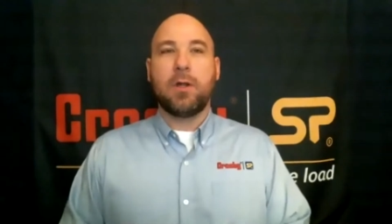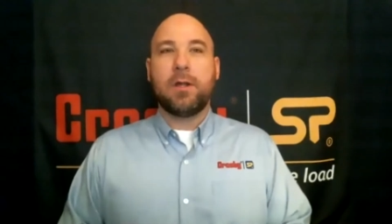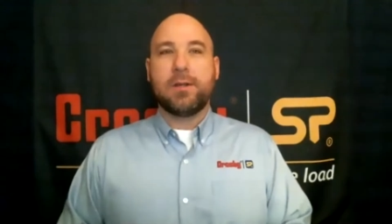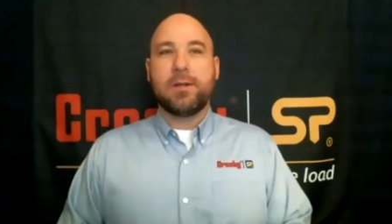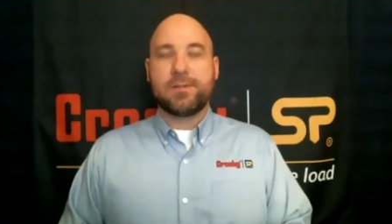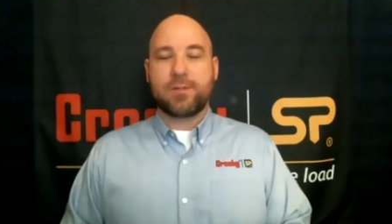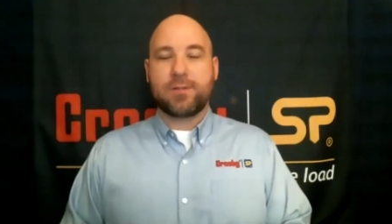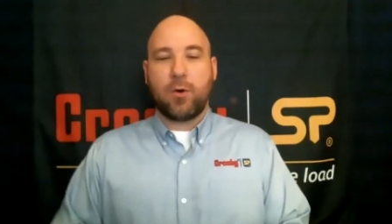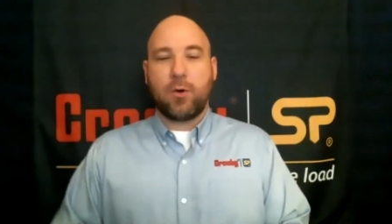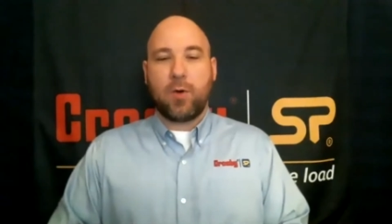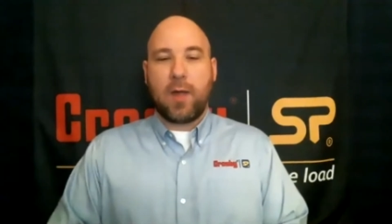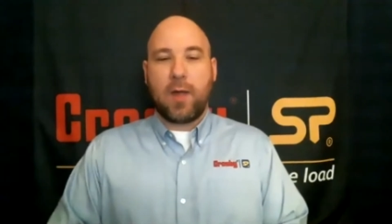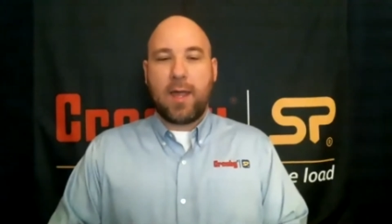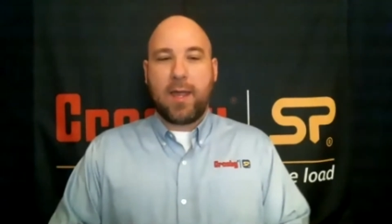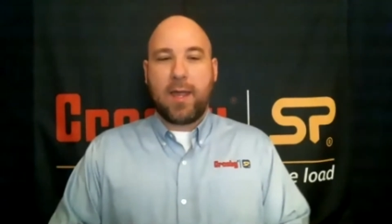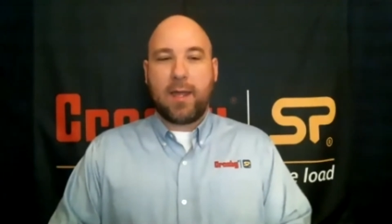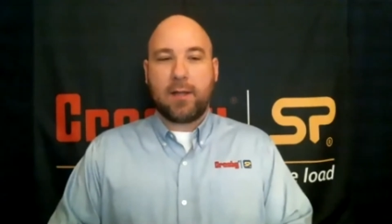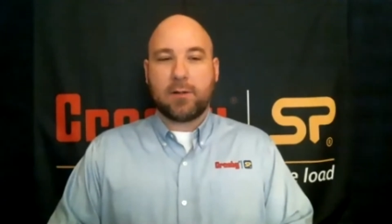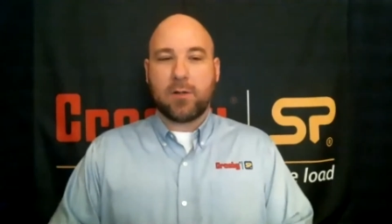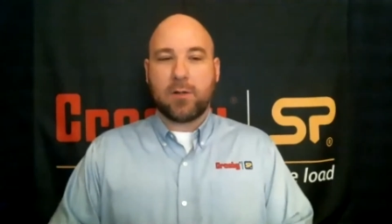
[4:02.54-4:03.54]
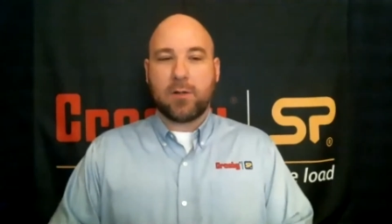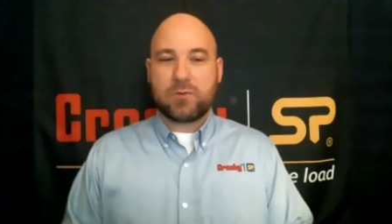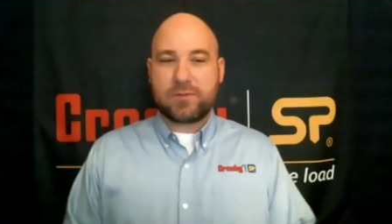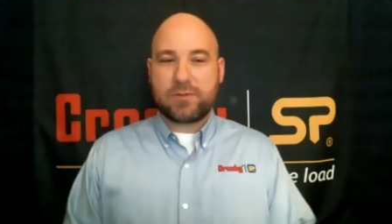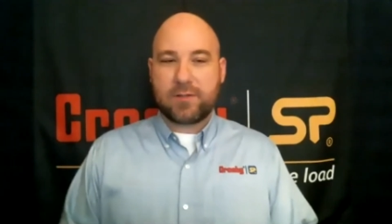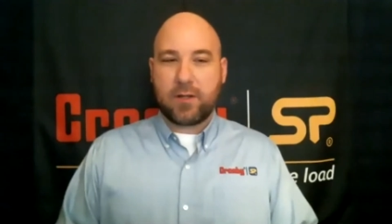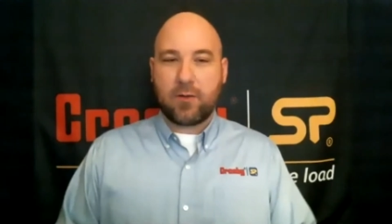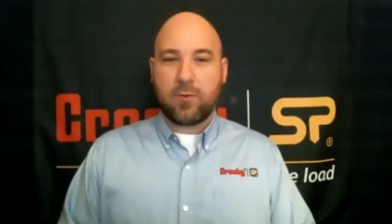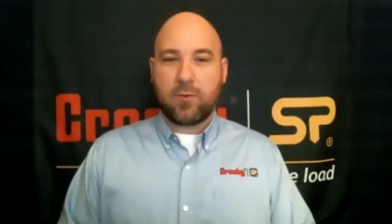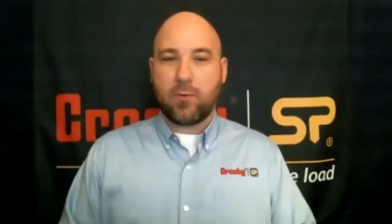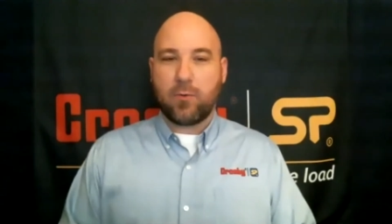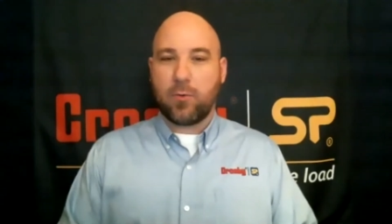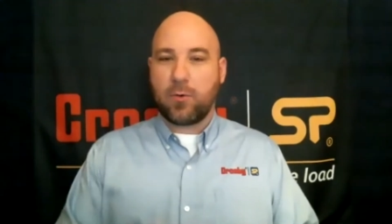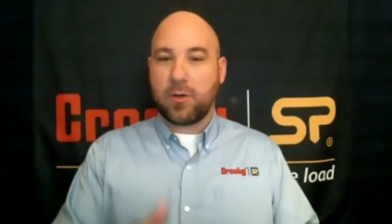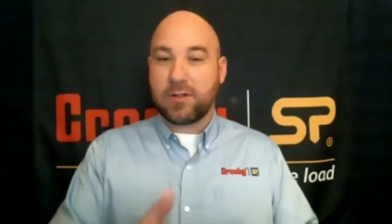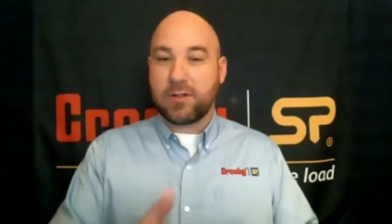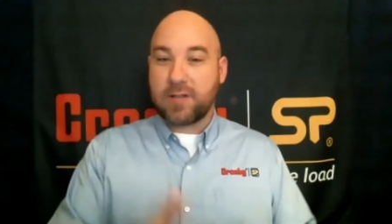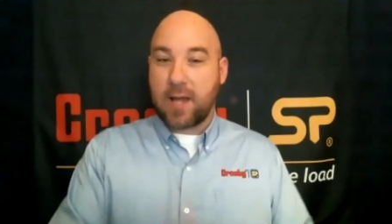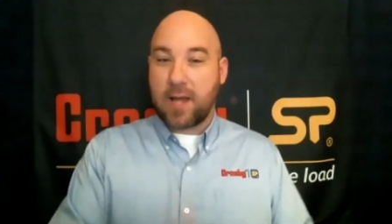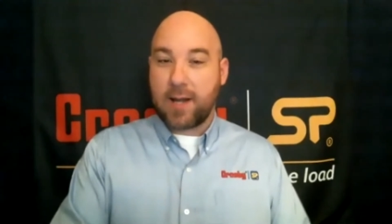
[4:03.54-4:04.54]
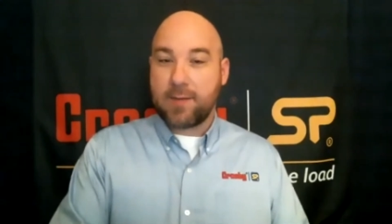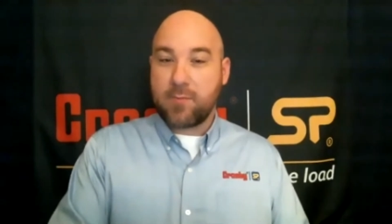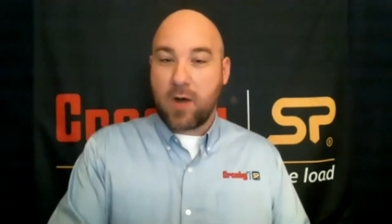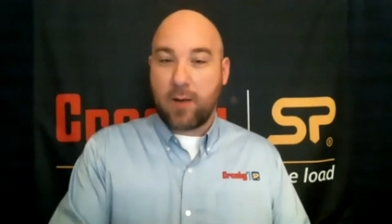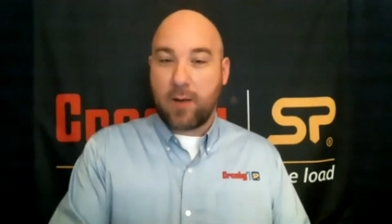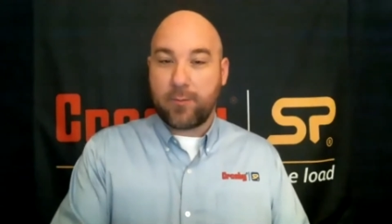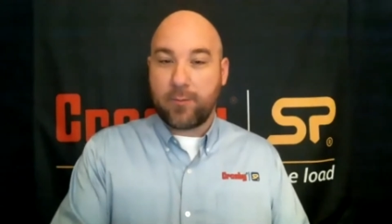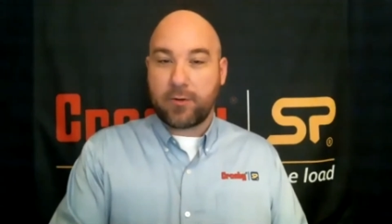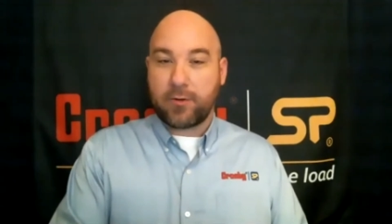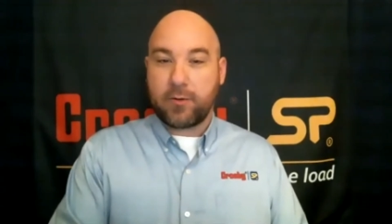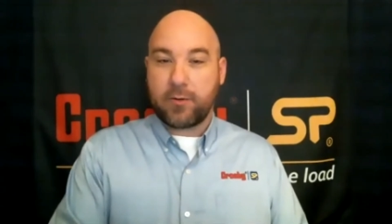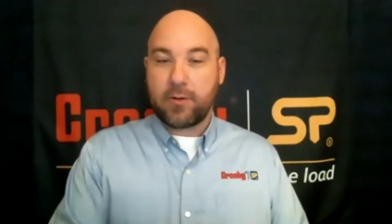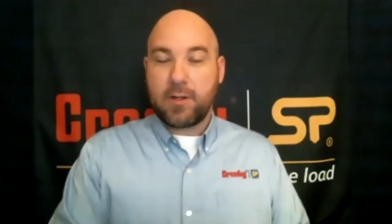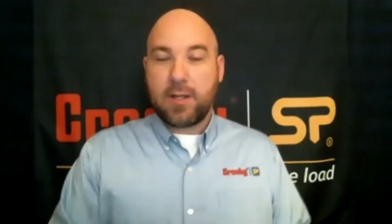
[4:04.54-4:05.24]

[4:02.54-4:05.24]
So a load cell or a dynamometer